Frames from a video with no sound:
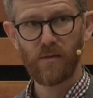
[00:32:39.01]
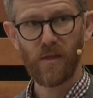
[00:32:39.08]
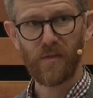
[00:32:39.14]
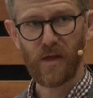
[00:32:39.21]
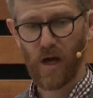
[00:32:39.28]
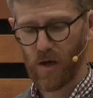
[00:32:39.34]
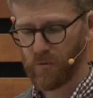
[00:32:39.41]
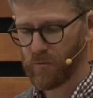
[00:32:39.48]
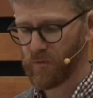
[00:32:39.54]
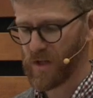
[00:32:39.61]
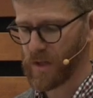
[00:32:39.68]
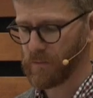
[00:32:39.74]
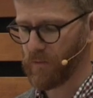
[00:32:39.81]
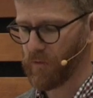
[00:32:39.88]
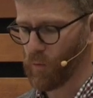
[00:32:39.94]
that the
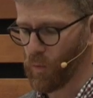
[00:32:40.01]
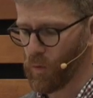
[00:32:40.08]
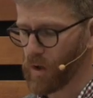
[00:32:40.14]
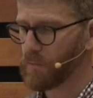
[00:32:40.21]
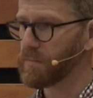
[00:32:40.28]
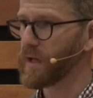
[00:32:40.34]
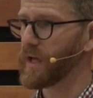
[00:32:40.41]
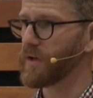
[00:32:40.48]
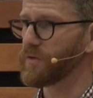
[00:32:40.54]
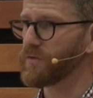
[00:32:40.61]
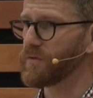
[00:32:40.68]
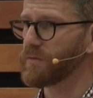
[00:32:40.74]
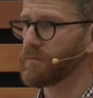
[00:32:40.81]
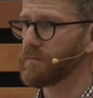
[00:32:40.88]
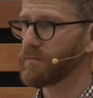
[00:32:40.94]
unfreedom of the
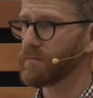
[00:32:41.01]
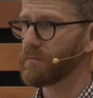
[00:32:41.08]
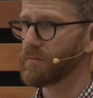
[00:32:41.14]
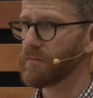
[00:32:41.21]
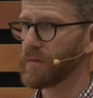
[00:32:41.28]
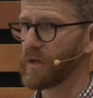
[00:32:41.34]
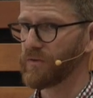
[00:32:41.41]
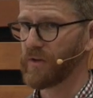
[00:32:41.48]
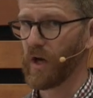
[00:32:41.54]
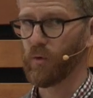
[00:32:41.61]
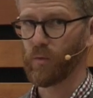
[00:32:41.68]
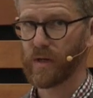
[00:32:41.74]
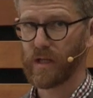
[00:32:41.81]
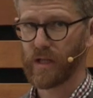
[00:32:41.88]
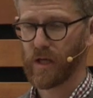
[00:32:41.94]
workplace is
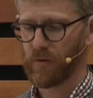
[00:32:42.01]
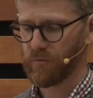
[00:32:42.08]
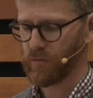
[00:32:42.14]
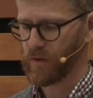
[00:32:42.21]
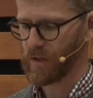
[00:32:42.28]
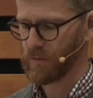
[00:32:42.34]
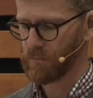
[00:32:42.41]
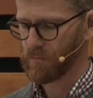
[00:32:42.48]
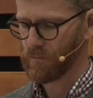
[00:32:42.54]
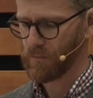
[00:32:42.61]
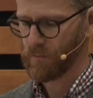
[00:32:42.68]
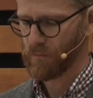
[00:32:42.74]
not really unfreedom,